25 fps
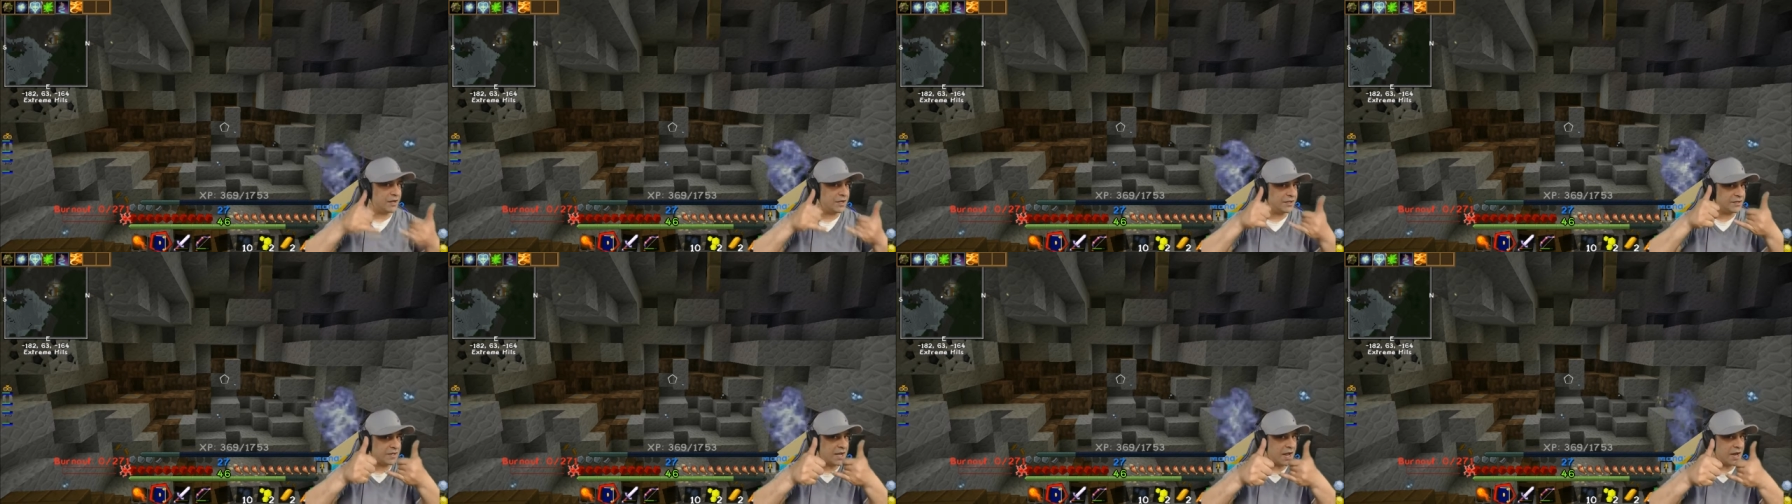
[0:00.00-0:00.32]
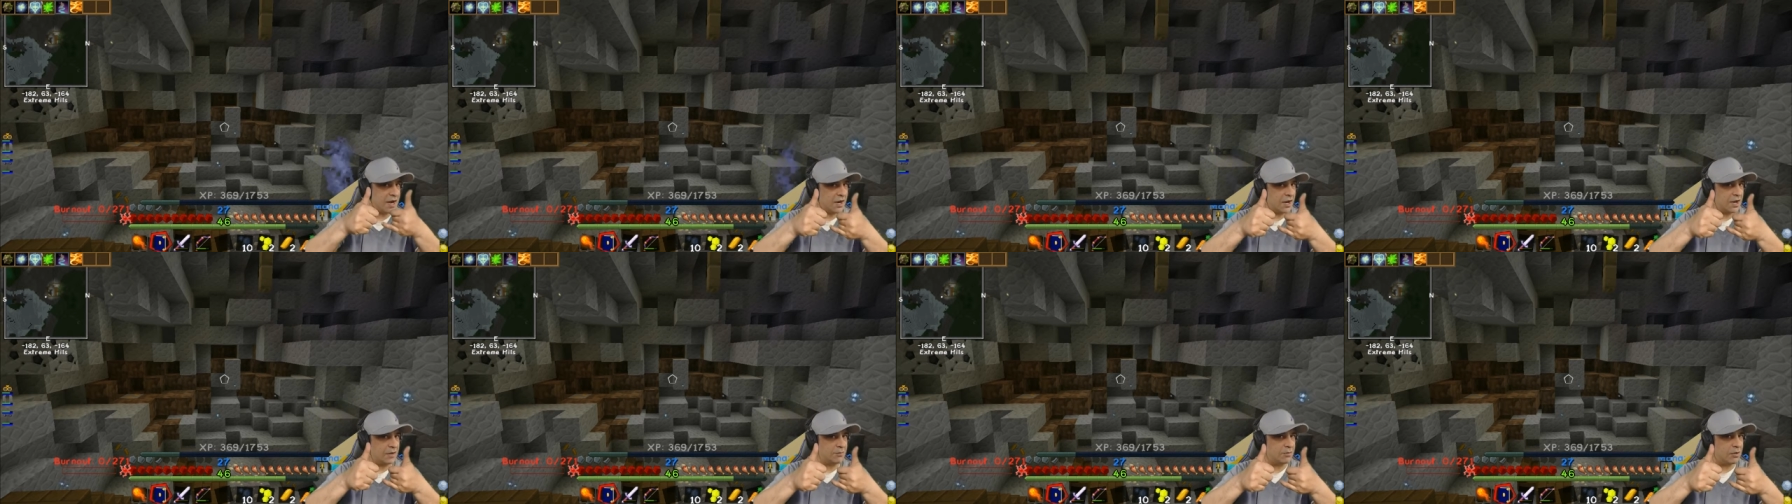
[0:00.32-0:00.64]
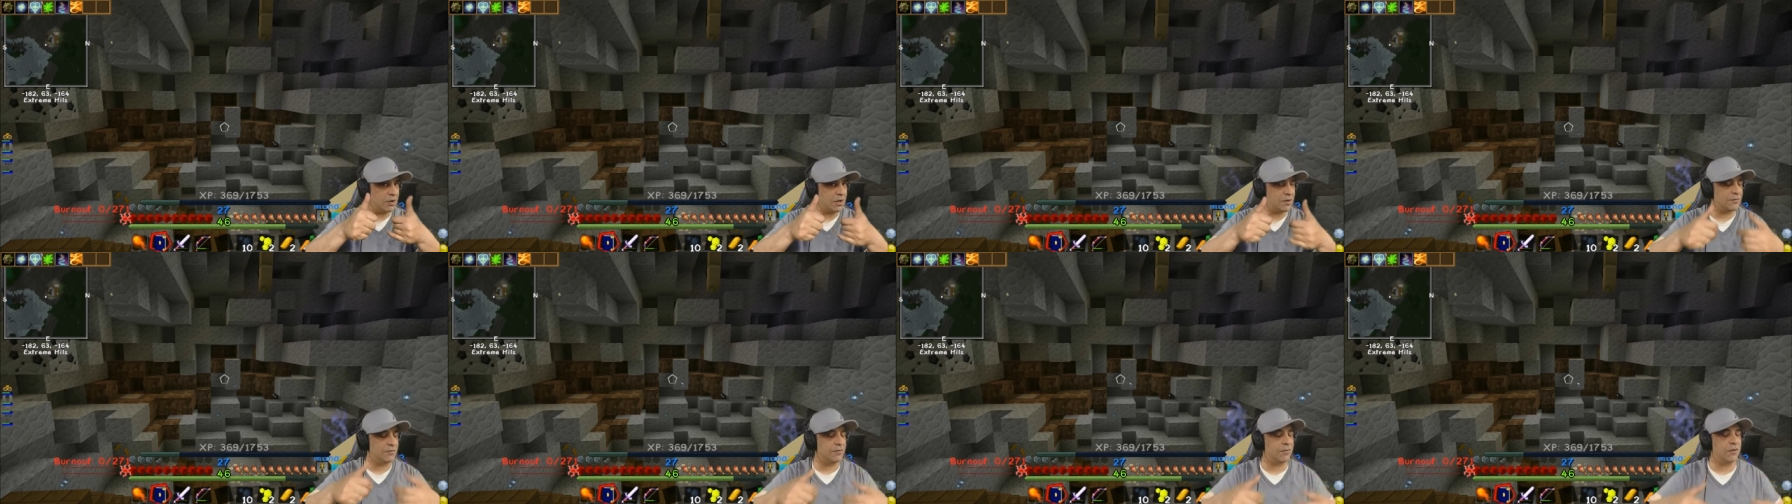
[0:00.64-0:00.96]
hit that like
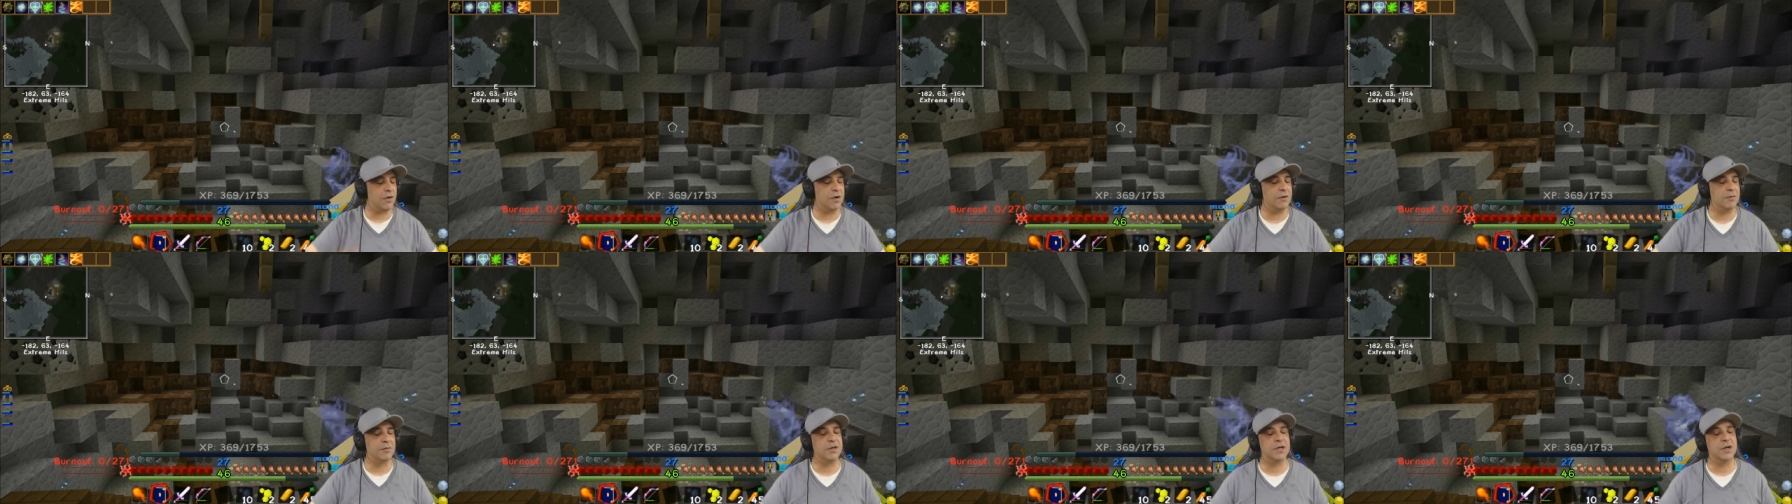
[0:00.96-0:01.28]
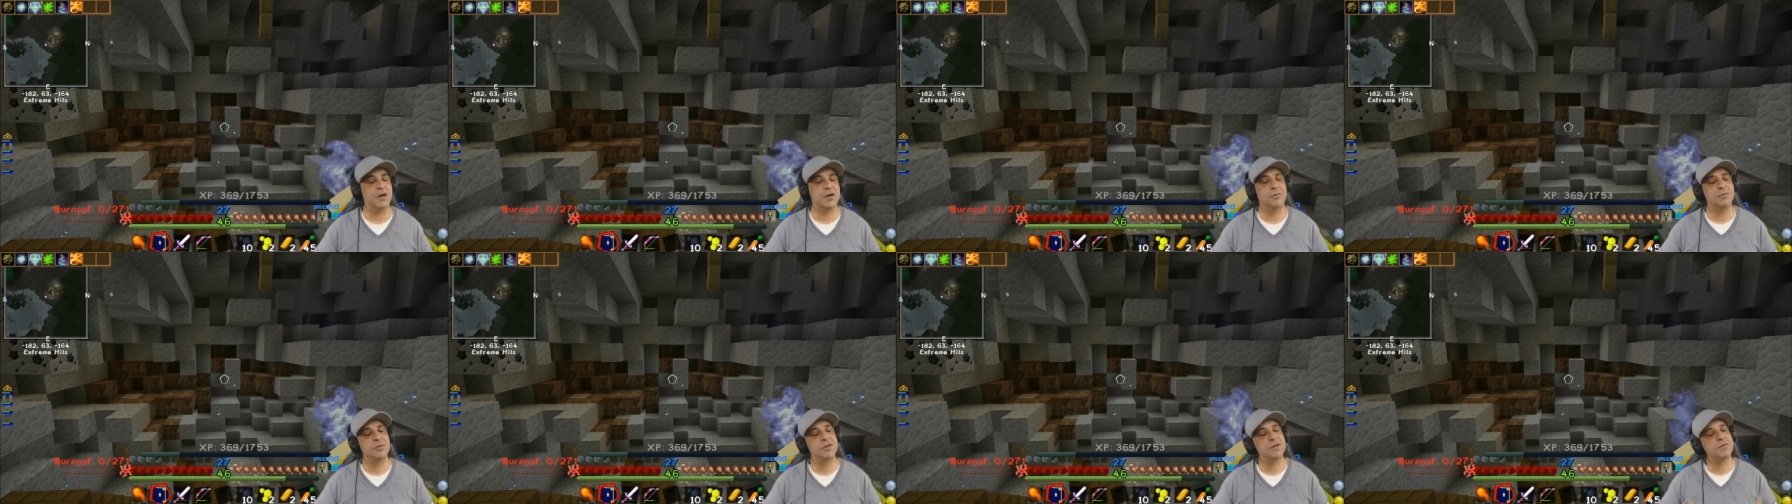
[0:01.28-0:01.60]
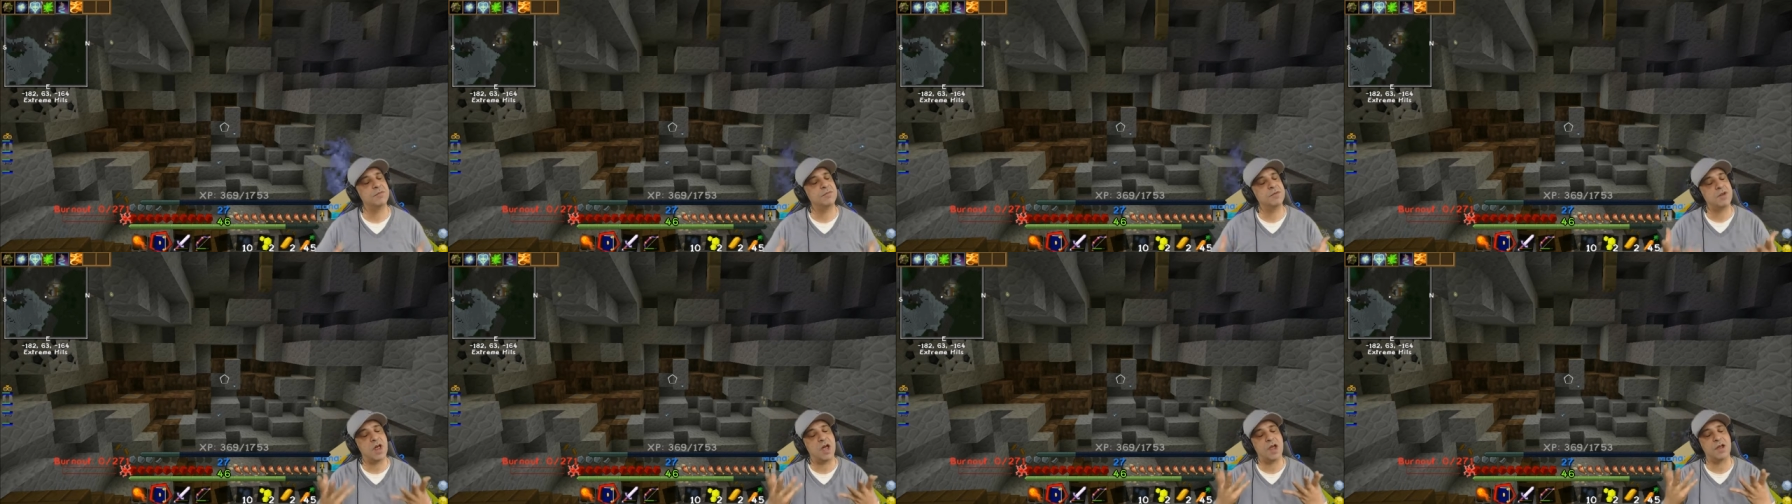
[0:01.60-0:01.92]
button for me. It'll
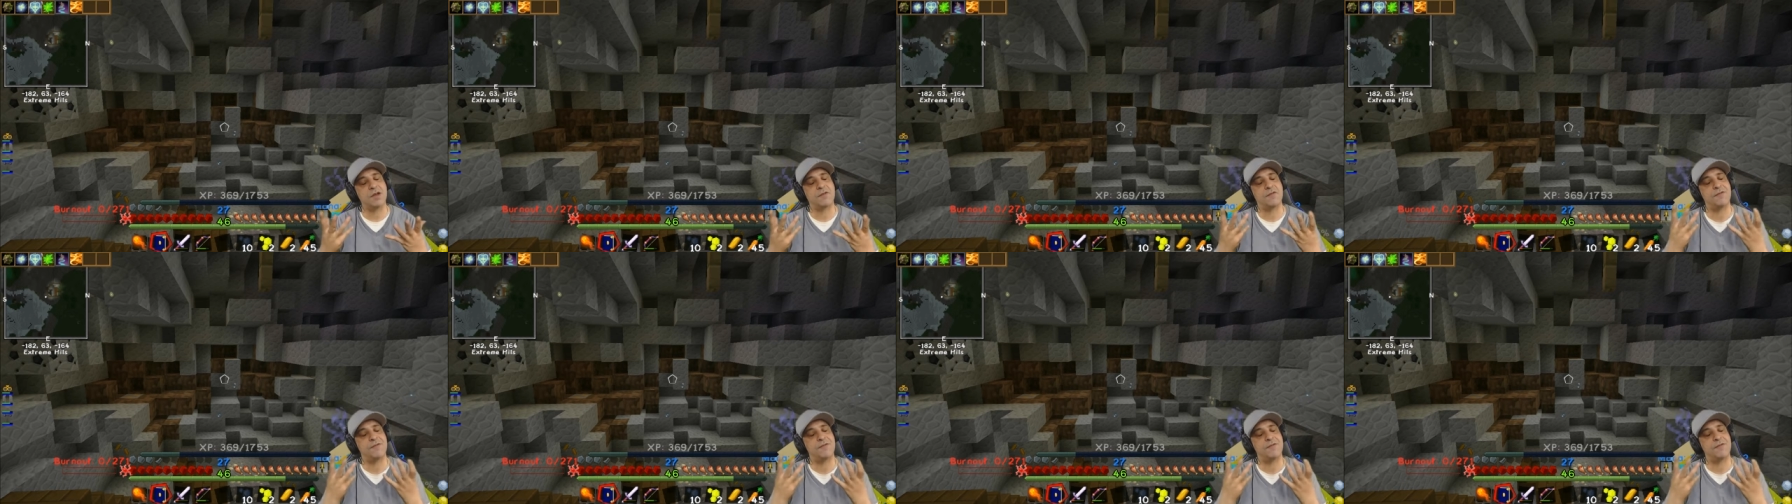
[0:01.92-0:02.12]
be like